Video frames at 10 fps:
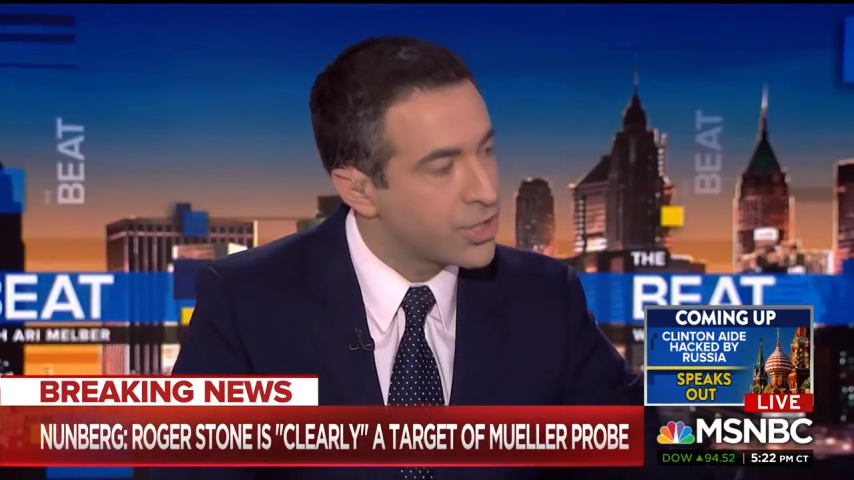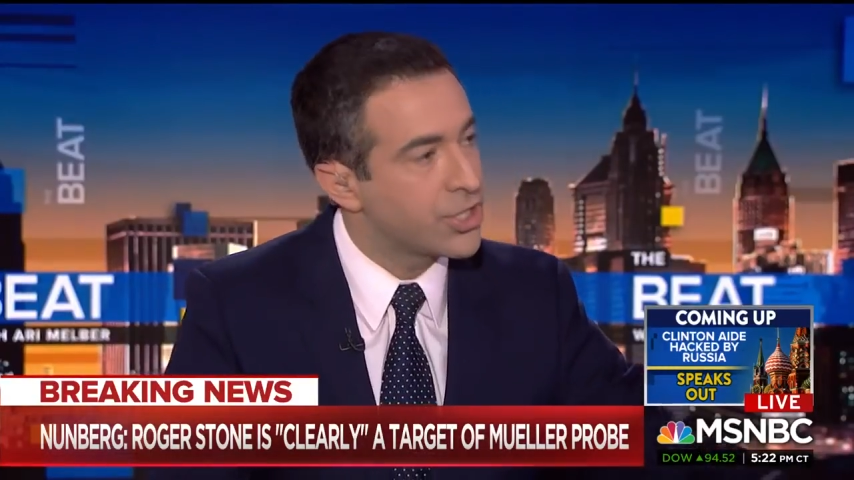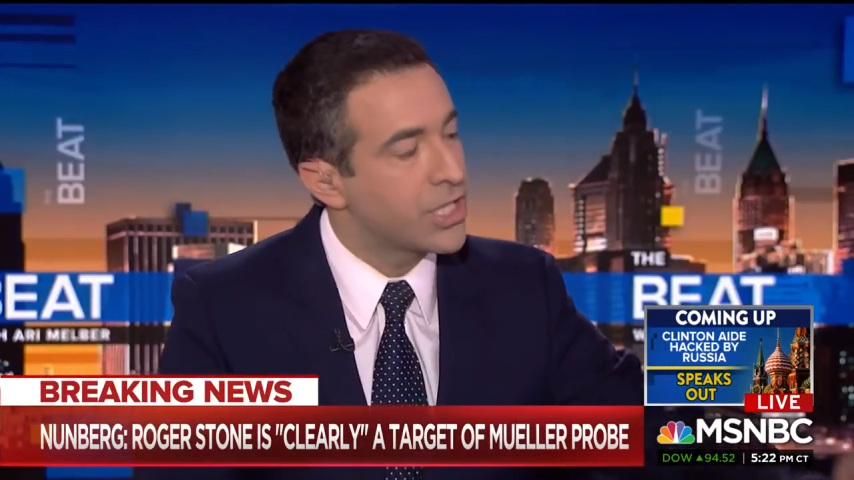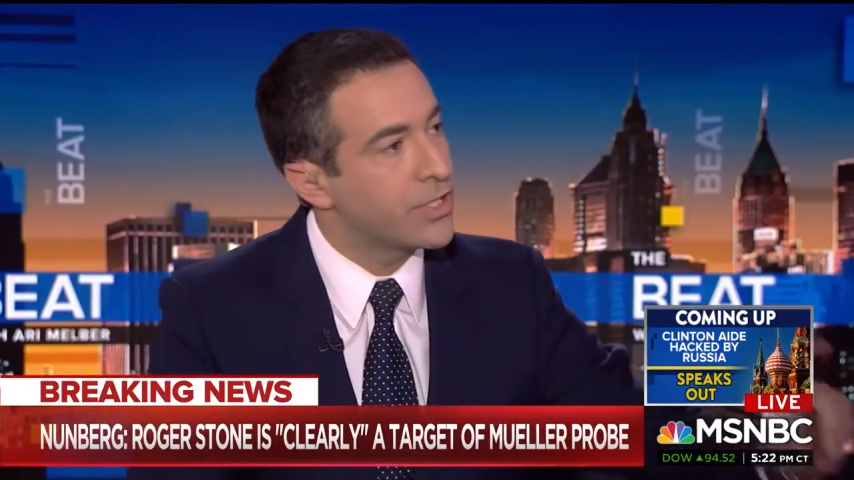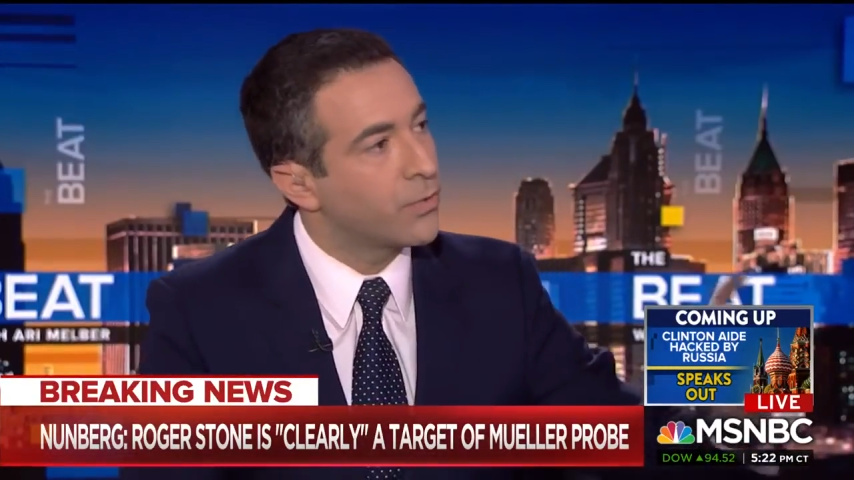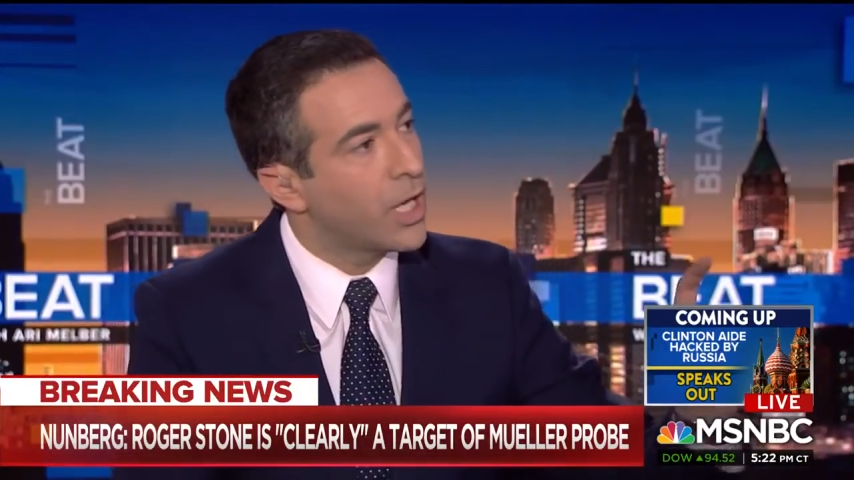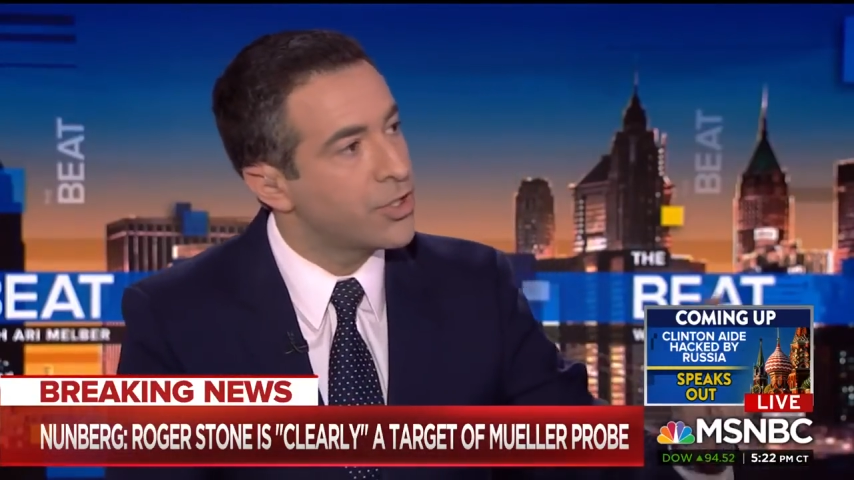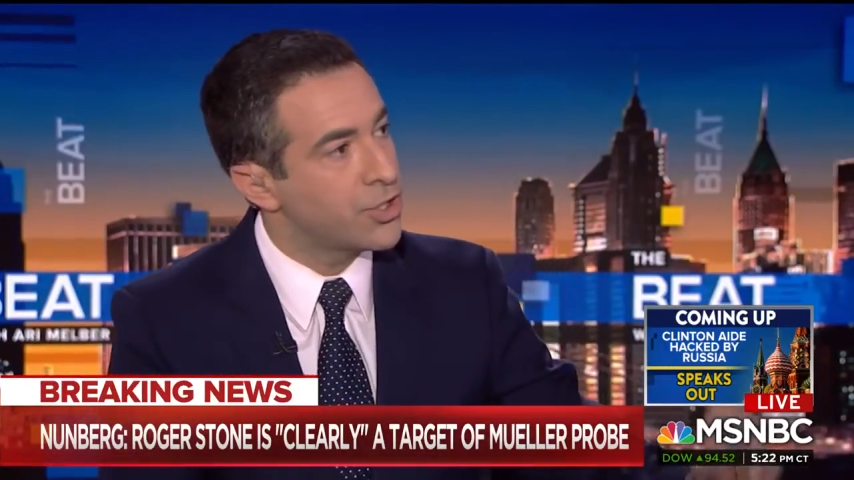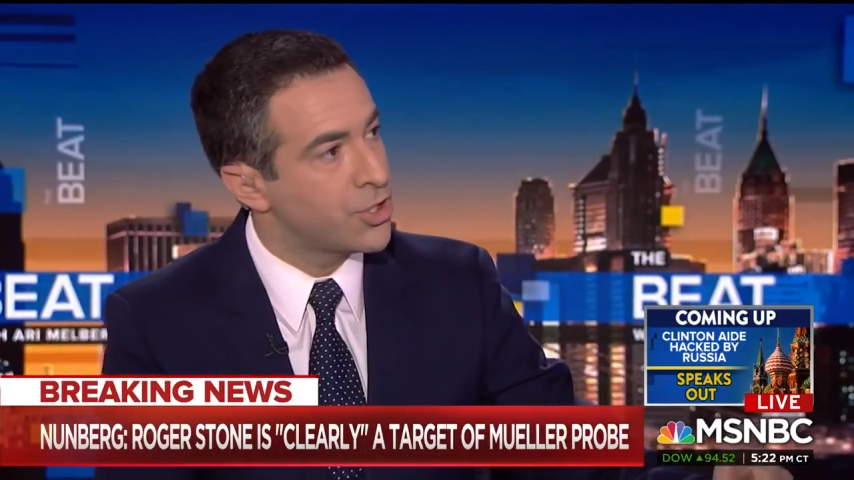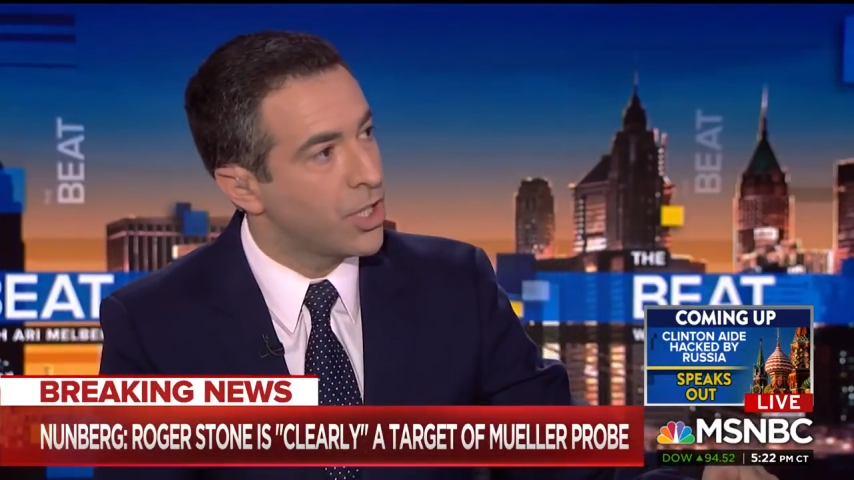suggests that
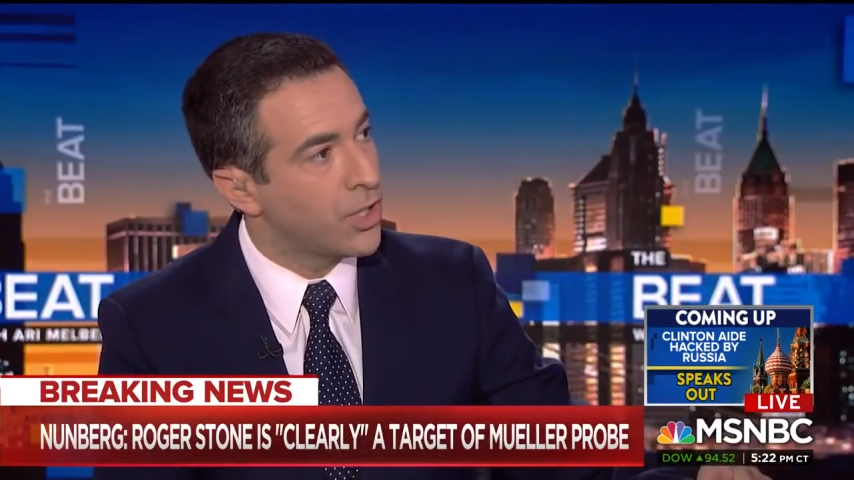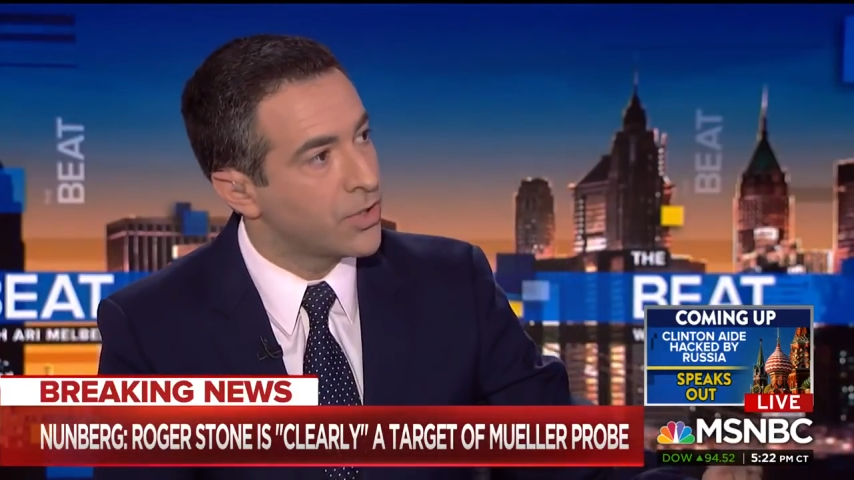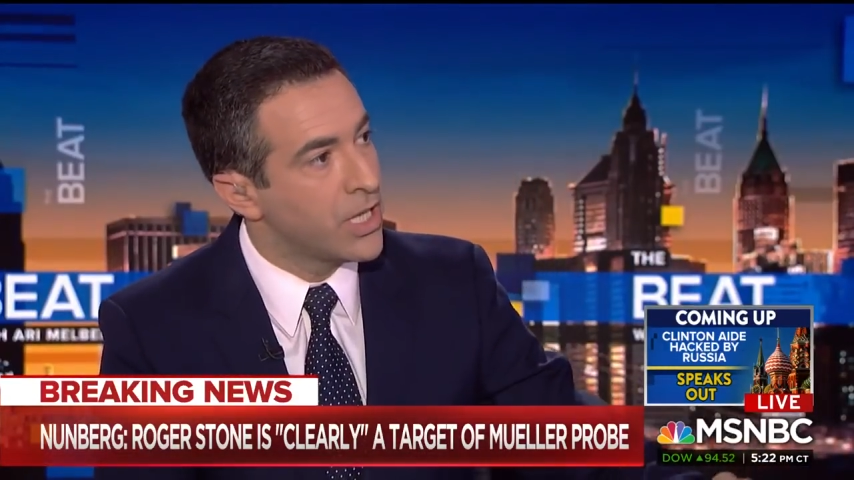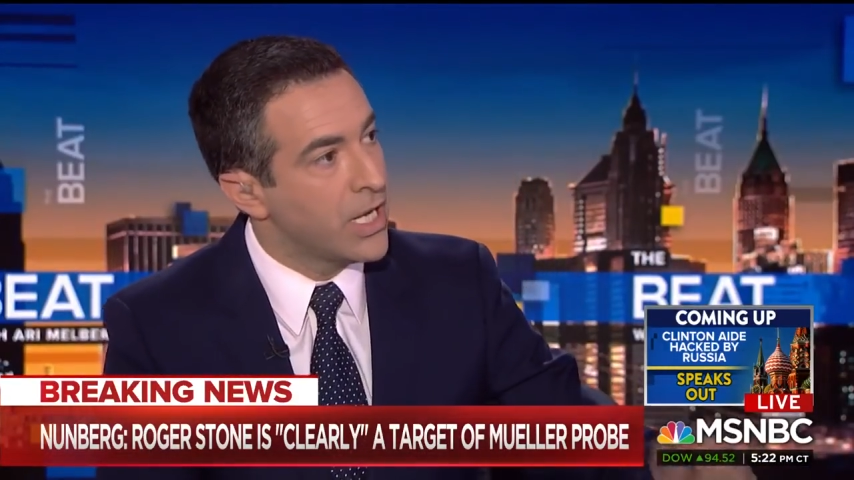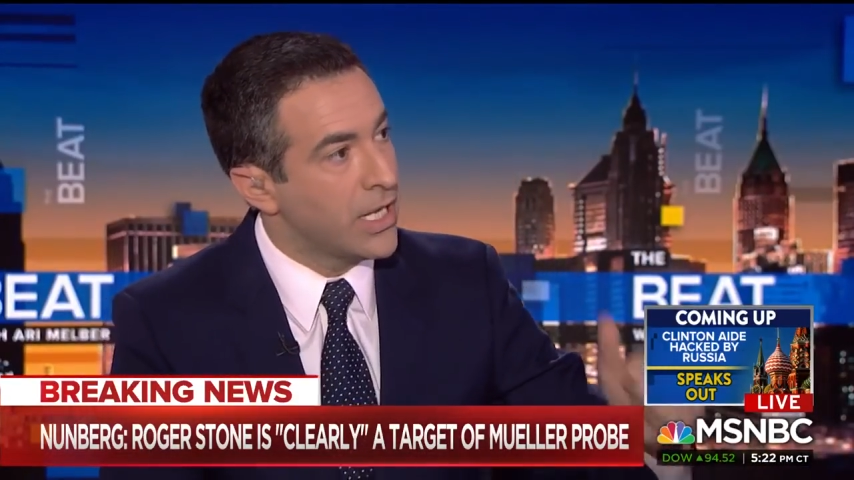Roger Stone